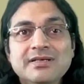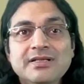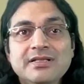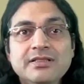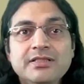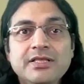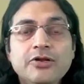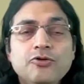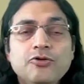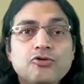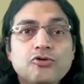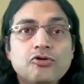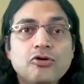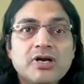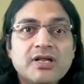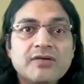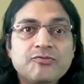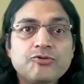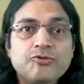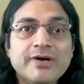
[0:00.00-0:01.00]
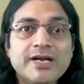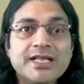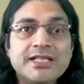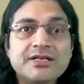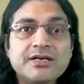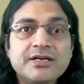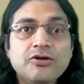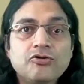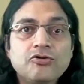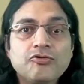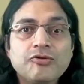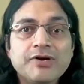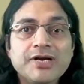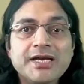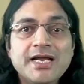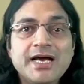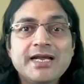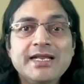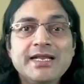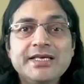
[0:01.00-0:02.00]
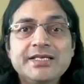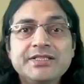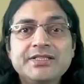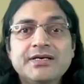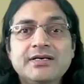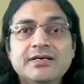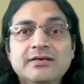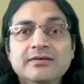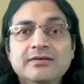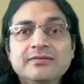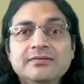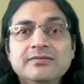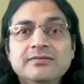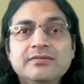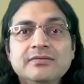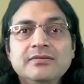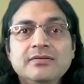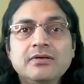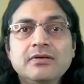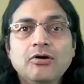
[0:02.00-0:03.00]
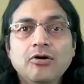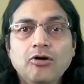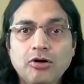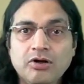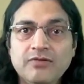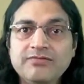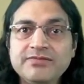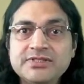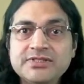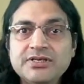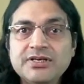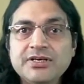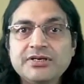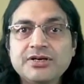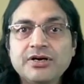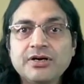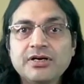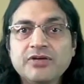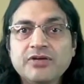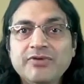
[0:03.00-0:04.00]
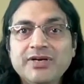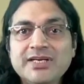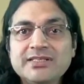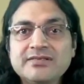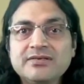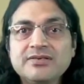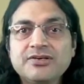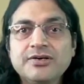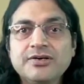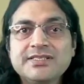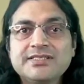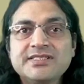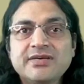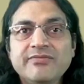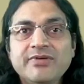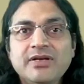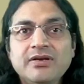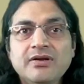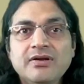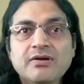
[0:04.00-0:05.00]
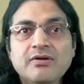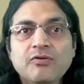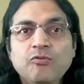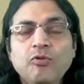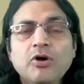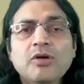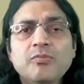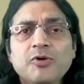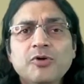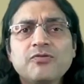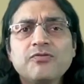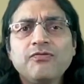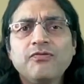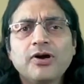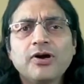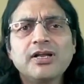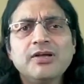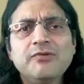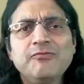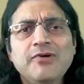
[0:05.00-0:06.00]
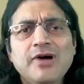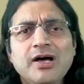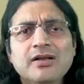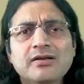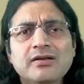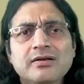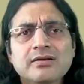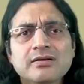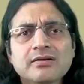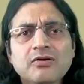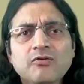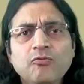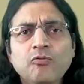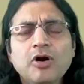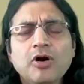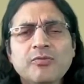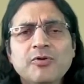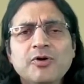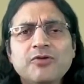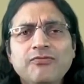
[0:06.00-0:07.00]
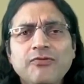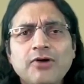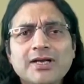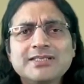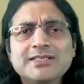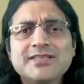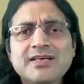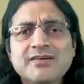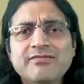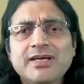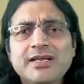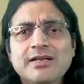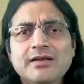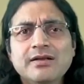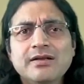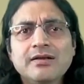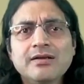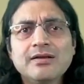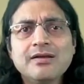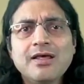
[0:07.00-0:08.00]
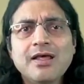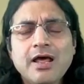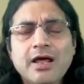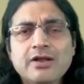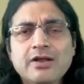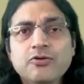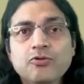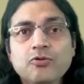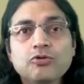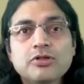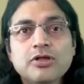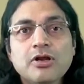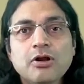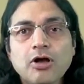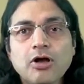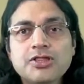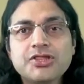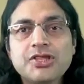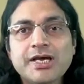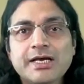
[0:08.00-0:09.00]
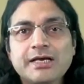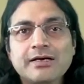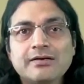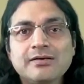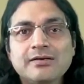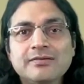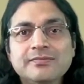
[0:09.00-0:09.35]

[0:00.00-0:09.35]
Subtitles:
Then you do not have 23 or 29 either. All of a sudden 31 and 37. What about 41? What about 47? And you know the logic.